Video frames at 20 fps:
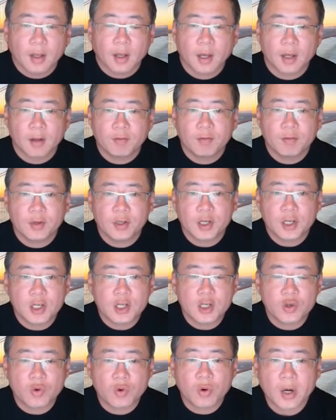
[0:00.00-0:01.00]
And for
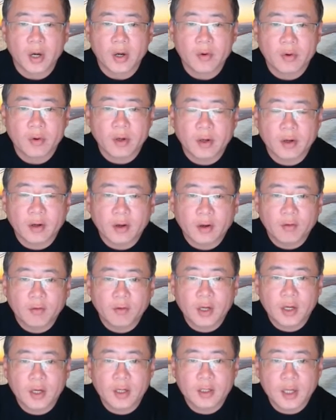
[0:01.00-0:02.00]
each query,
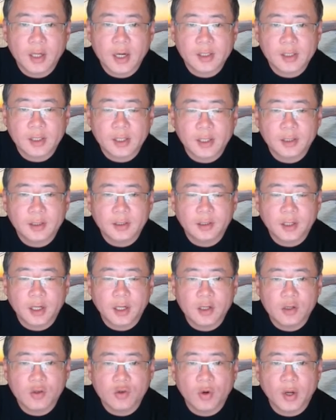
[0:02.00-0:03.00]
we conducted
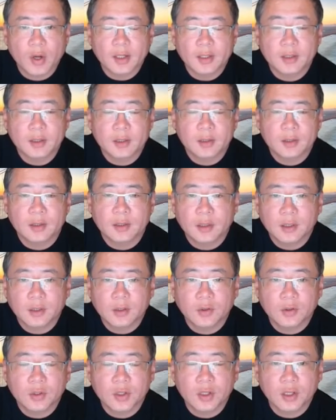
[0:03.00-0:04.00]
10 runs
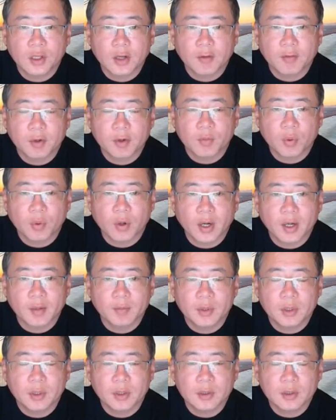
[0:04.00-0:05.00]
using different
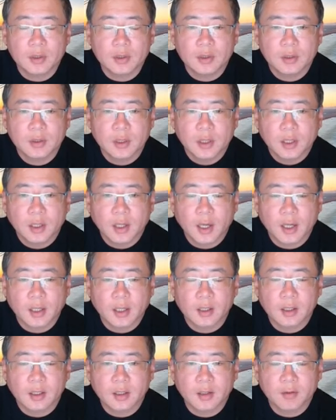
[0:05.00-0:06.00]
parameters
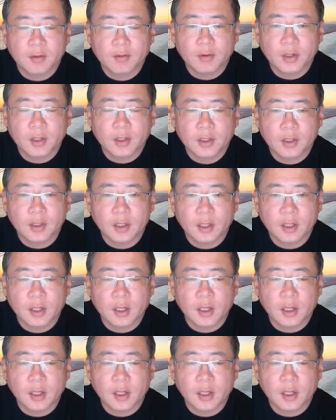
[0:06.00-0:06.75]
at a different